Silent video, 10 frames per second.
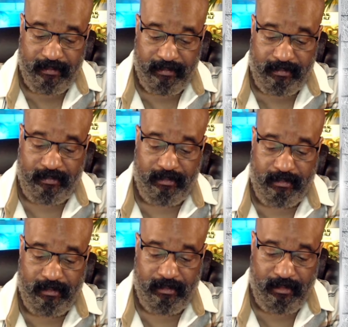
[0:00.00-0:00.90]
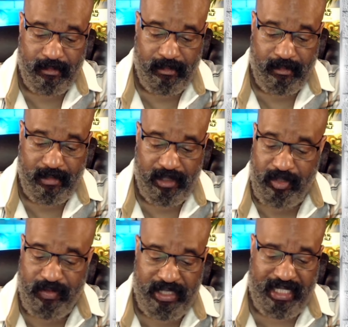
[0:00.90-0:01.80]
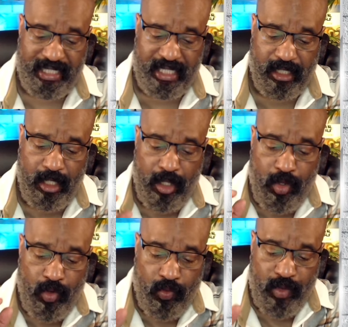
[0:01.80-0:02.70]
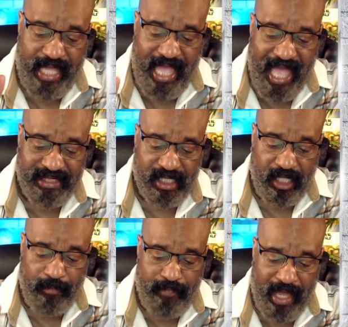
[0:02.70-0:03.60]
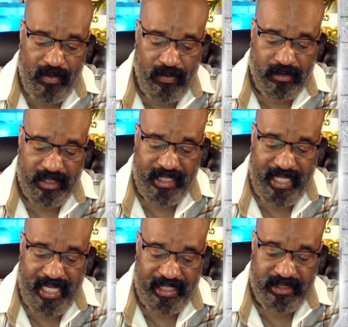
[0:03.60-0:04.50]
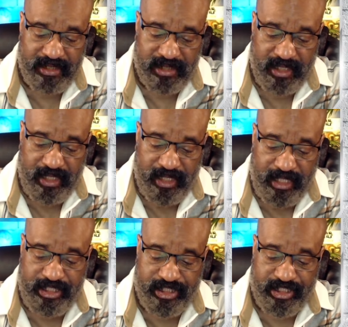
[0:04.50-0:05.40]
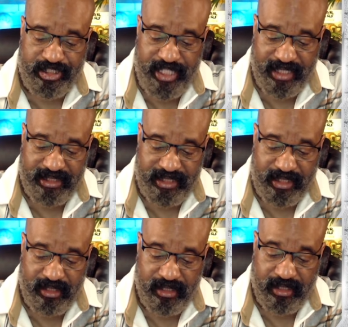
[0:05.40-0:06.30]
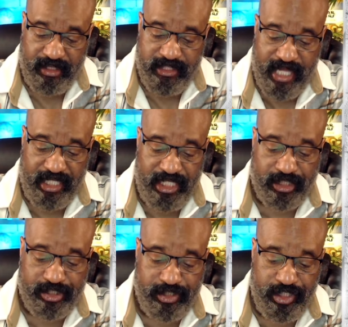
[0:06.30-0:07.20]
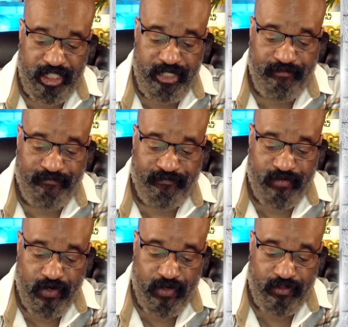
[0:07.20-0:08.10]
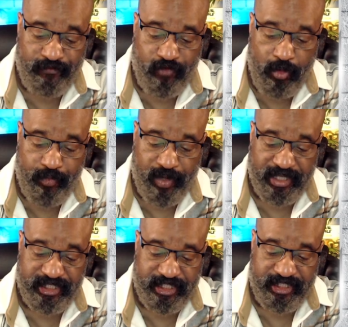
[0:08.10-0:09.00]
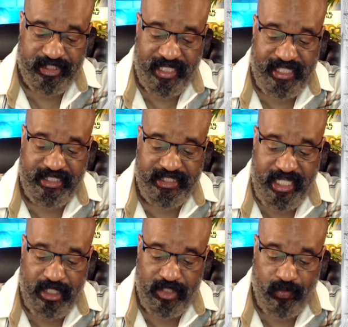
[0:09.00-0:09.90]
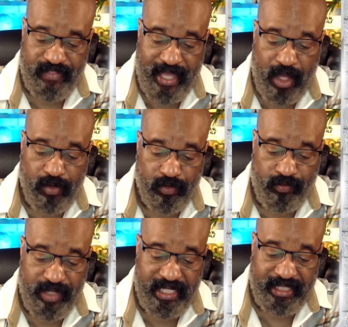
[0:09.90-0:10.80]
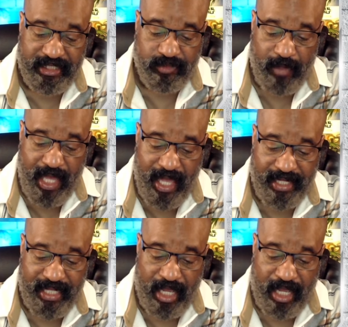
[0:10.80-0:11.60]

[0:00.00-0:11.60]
Let me read that again. When asked about the case, he suggested that he could infer the former president's intent without reading his mind.